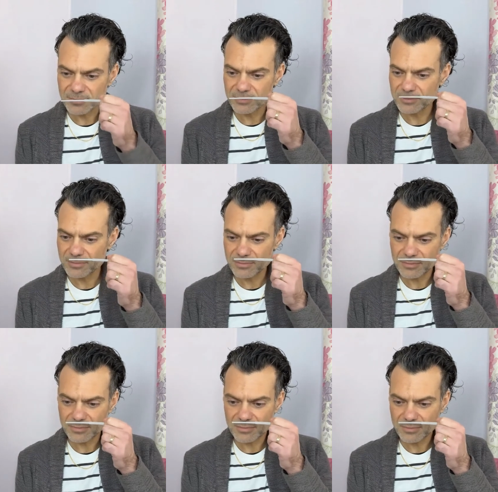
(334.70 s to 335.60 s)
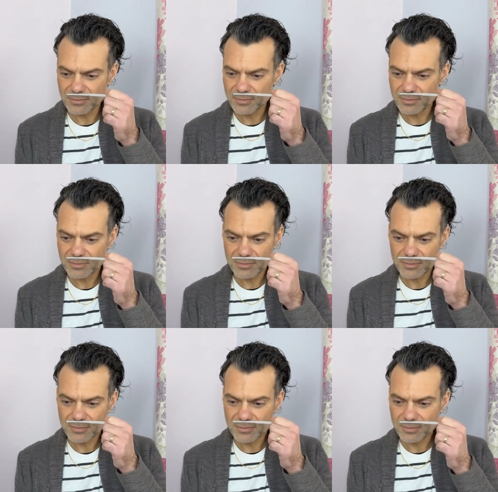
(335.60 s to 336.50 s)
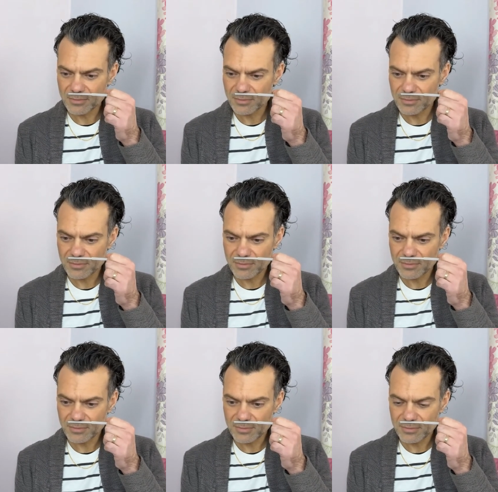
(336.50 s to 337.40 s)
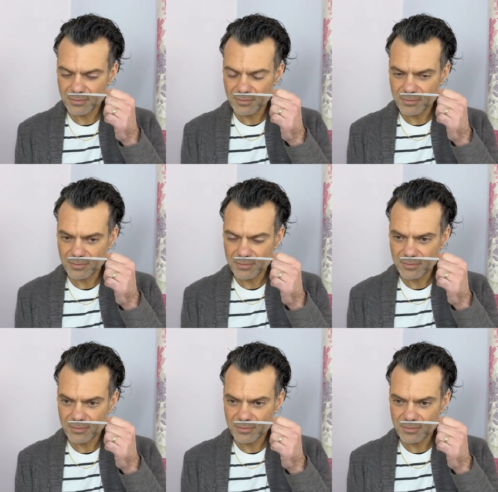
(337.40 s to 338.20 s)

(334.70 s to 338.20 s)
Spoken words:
(silence)